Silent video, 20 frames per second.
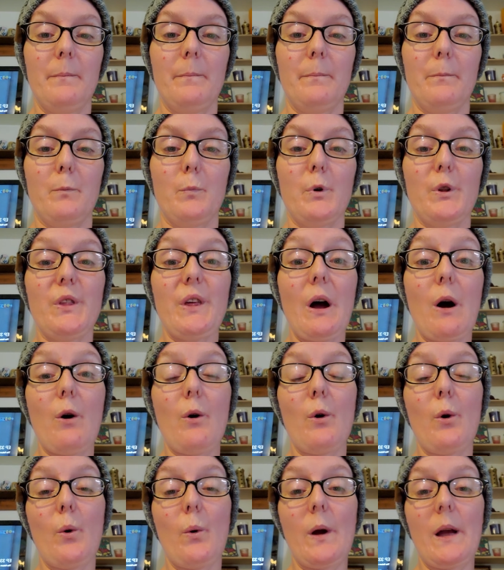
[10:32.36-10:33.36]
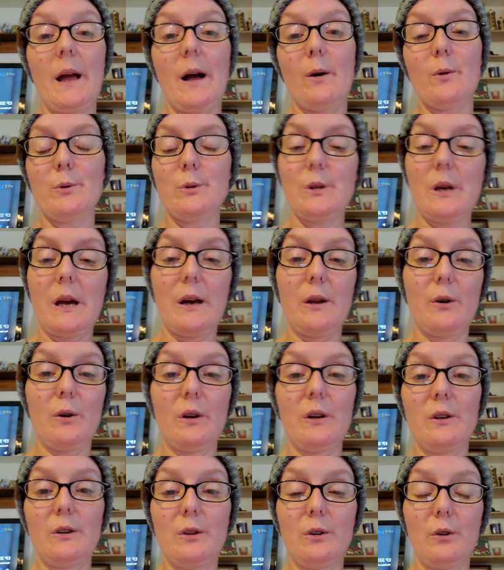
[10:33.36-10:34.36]
without going outside or
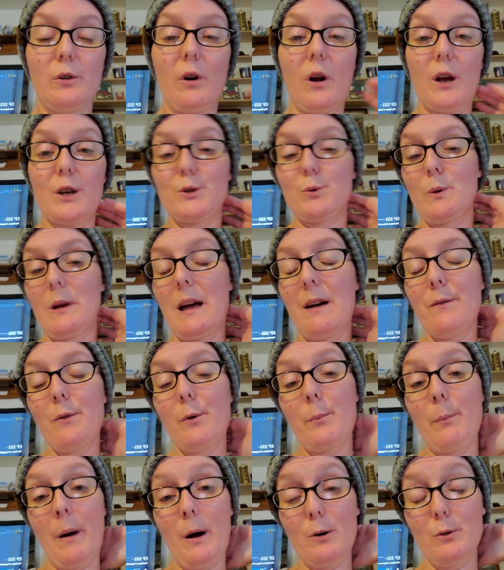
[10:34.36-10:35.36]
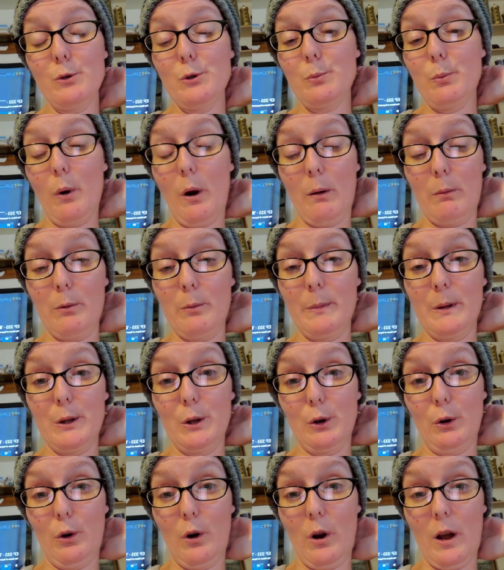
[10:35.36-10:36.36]
into the garage. We have a mouse problem in the
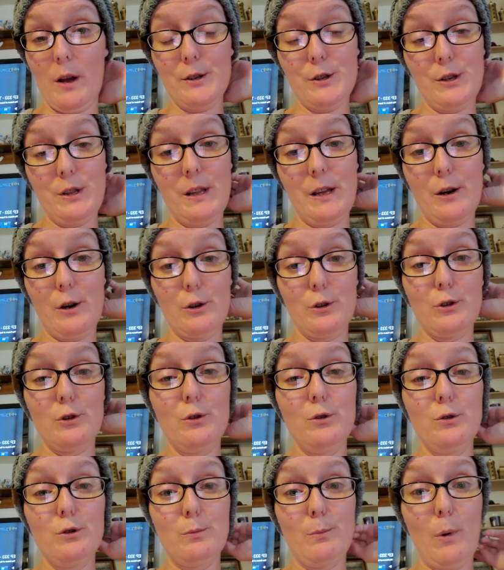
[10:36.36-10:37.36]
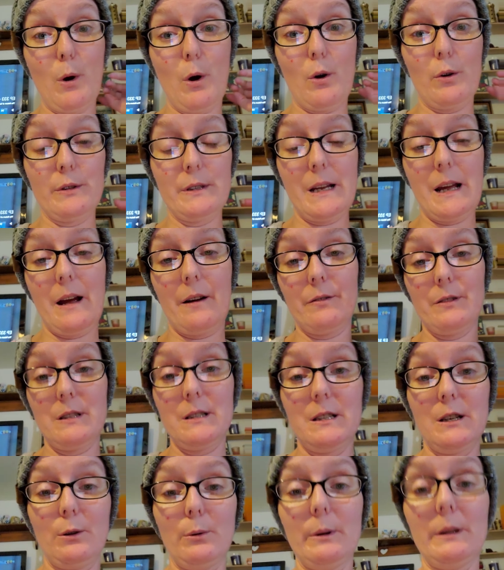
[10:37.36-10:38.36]
garage, and they are too small to have to
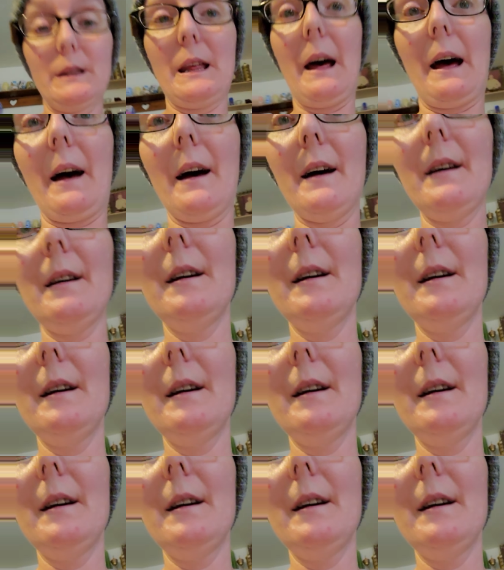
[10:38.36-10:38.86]
deal with that.